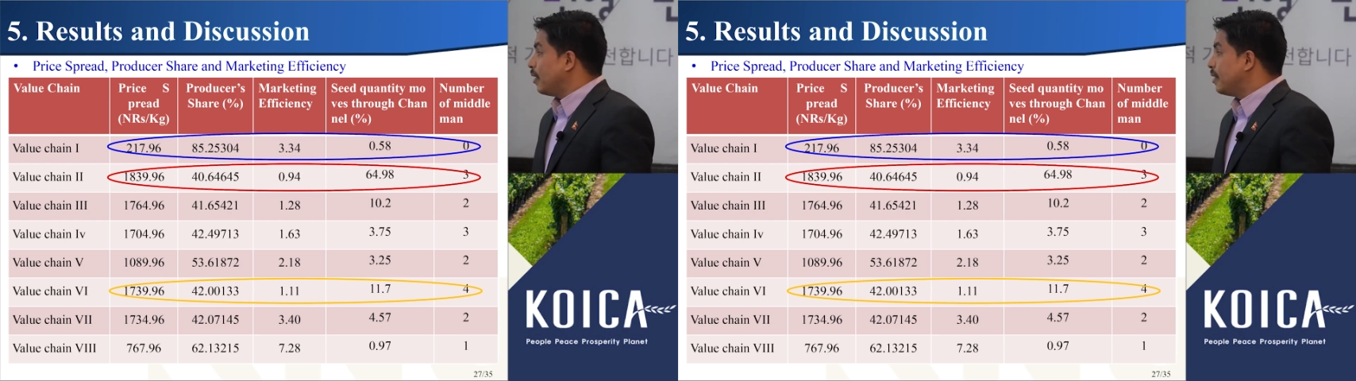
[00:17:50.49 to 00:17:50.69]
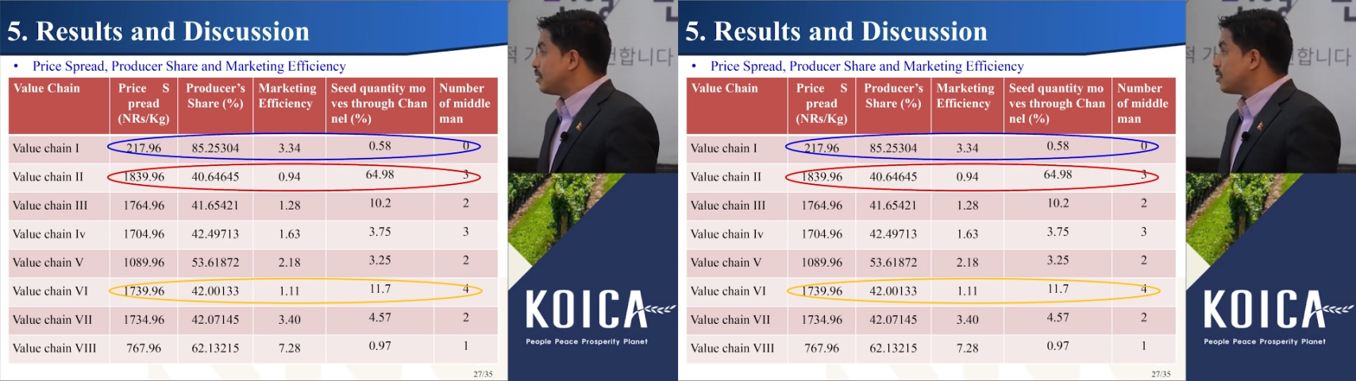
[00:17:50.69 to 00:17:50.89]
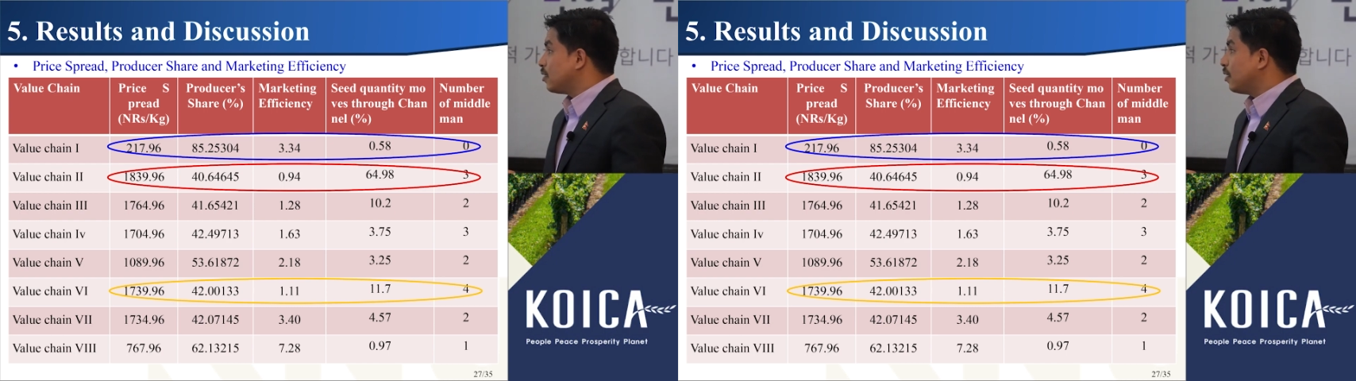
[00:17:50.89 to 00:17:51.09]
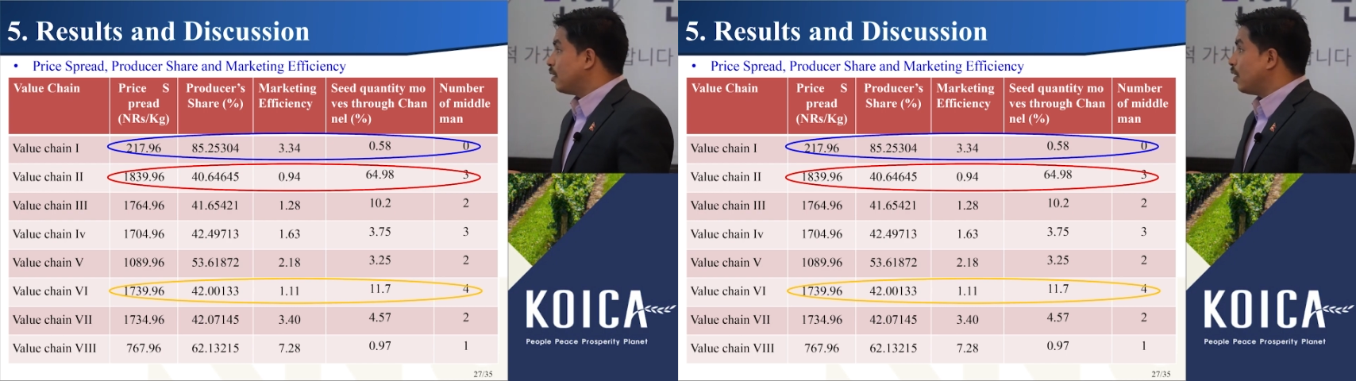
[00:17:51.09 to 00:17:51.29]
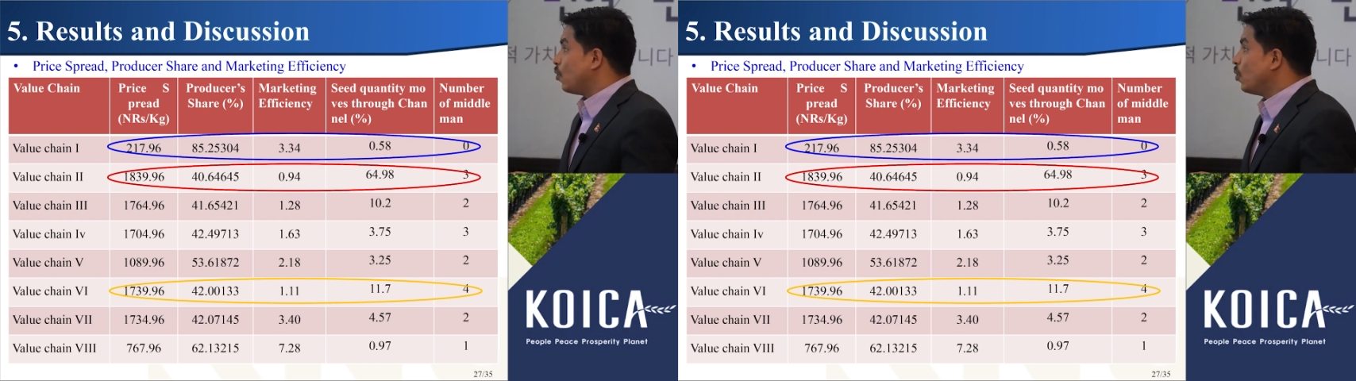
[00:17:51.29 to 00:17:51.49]
is
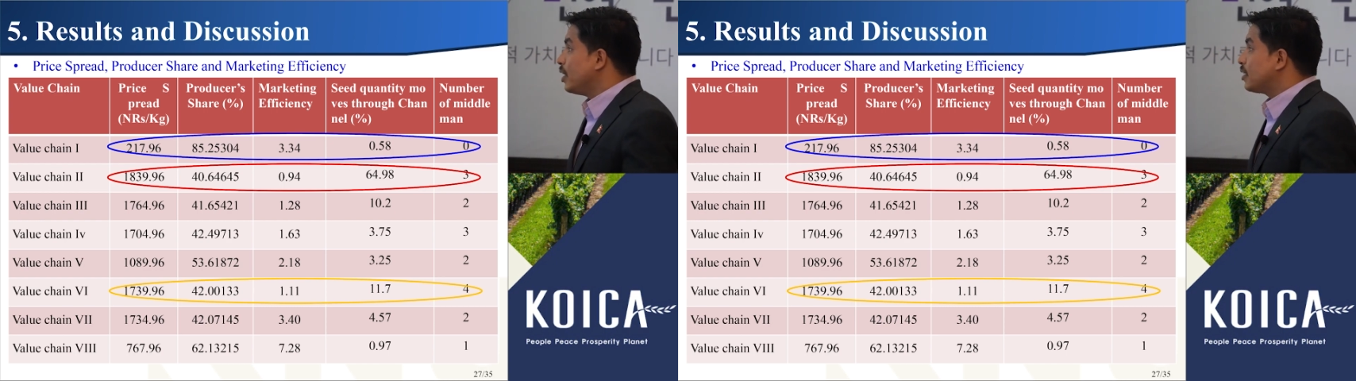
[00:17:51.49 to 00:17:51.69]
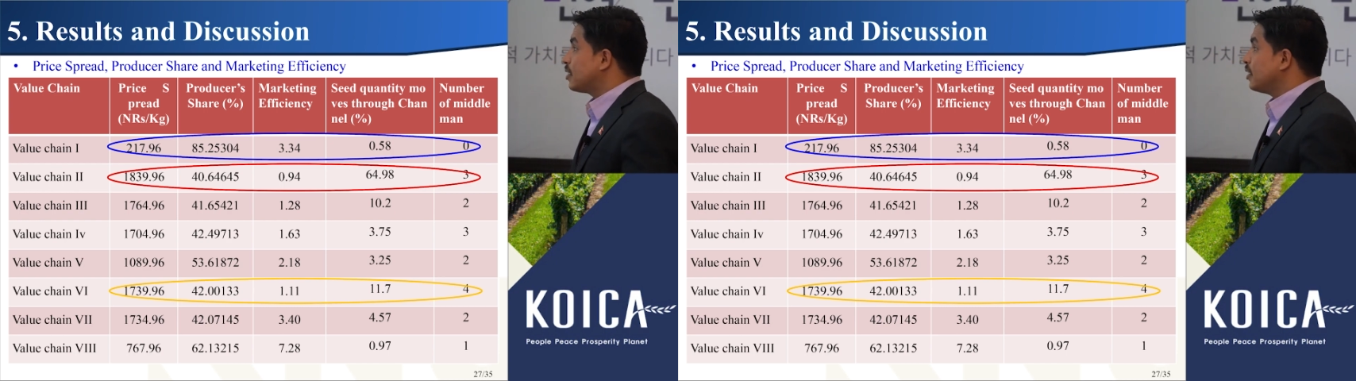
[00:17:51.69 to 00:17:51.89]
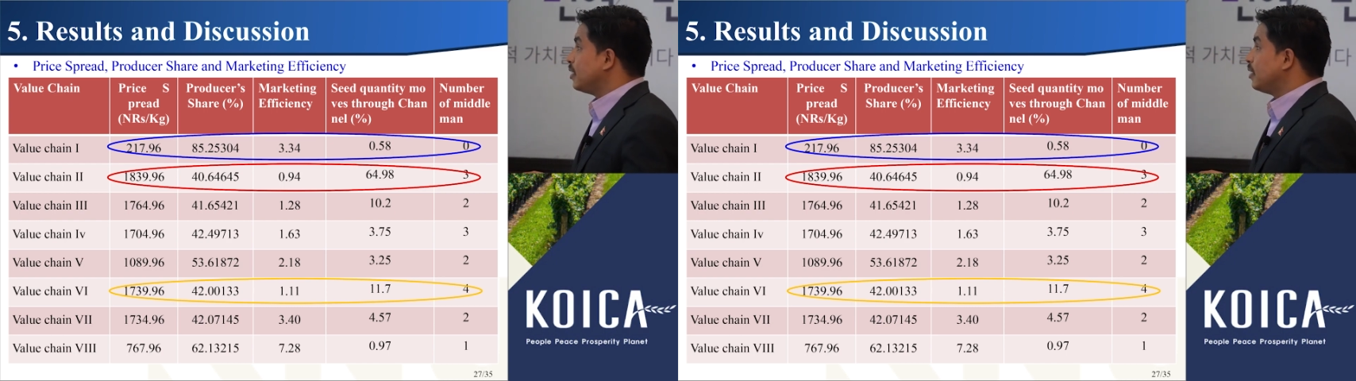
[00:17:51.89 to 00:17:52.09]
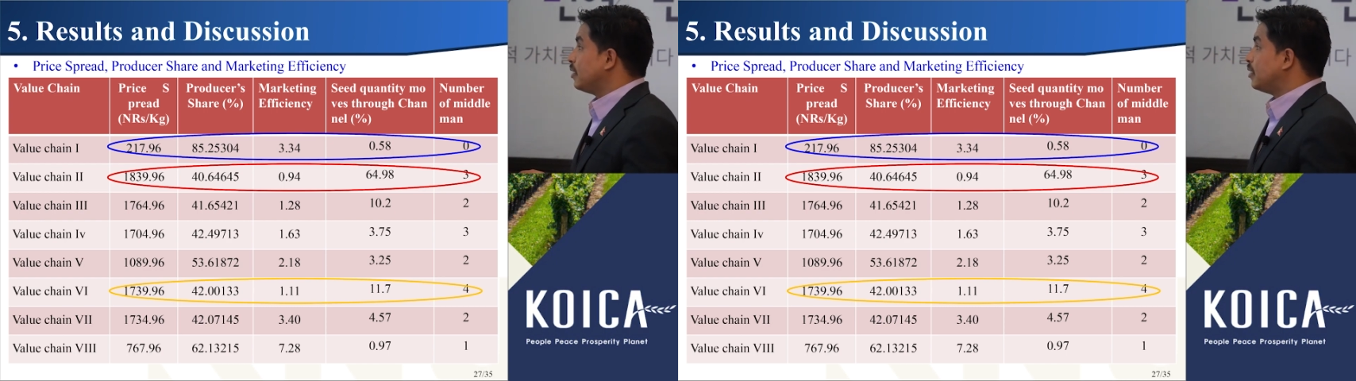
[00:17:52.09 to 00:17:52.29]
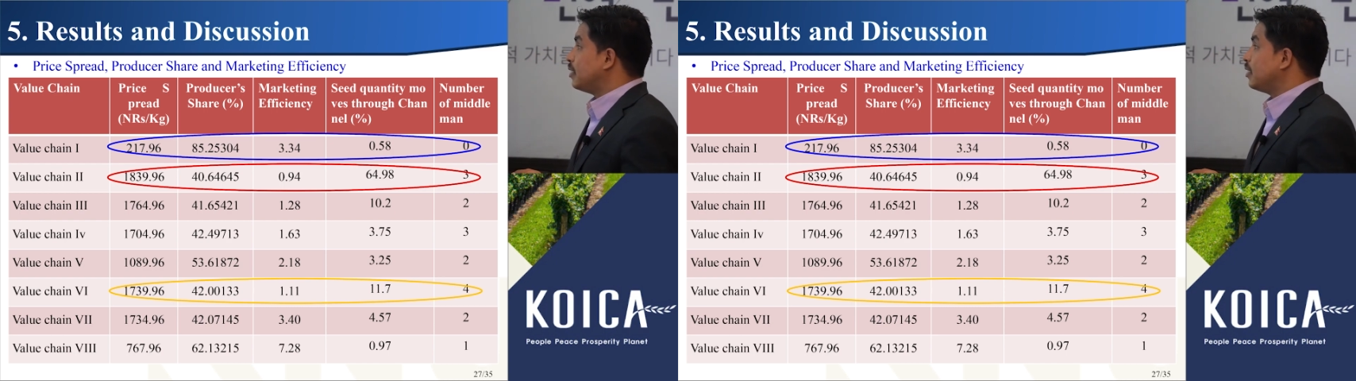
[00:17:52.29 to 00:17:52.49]
lowest
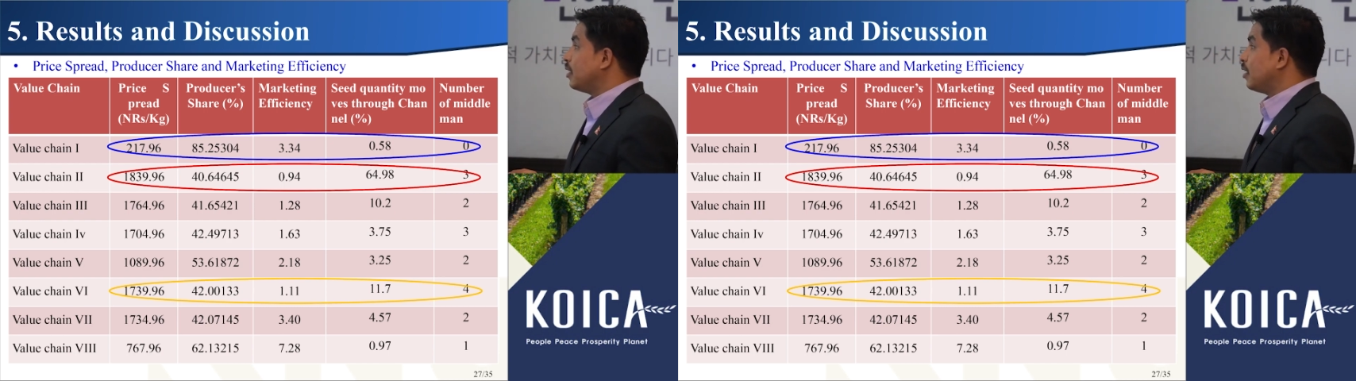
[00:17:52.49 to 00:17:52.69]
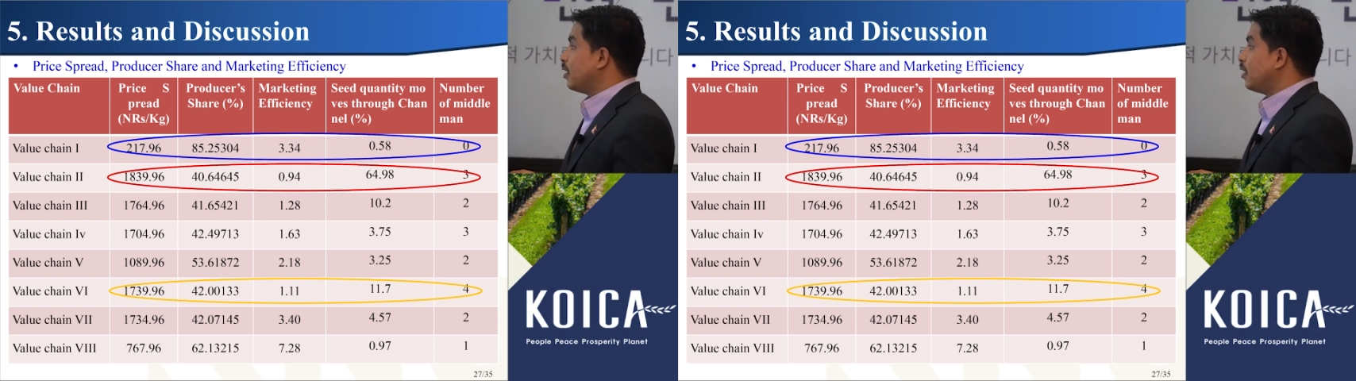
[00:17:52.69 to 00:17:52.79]
in the